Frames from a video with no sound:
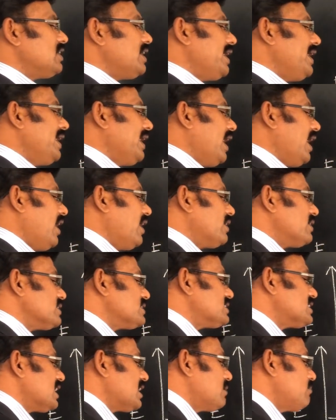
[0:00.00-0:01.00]
Here,
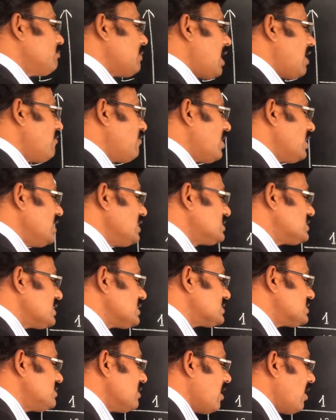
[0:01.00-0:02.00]
sigma 1s
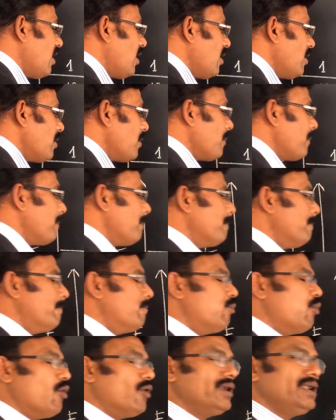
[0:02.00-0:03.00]
is the
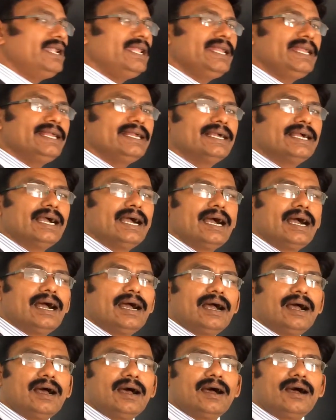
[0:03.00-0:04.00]
bonding
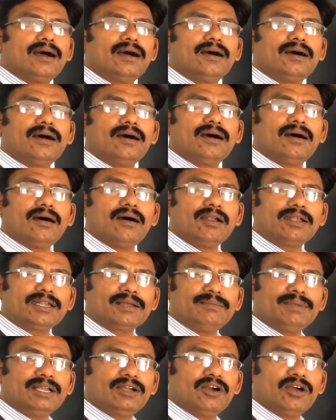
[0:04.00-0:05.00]

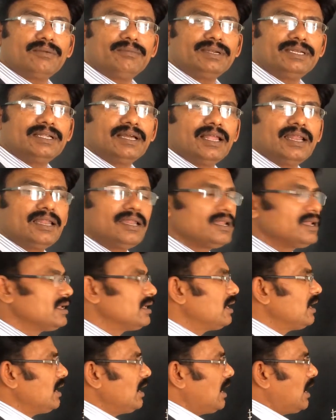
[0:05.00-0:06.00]
atomic orbital,
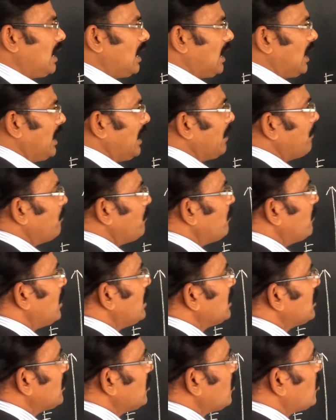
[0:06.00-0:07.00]

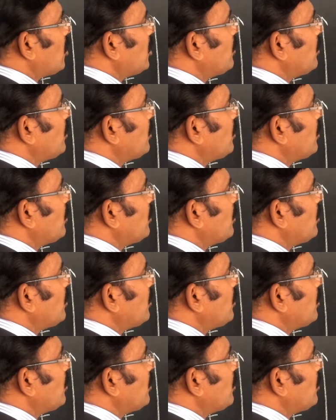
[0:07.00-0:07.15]
molecular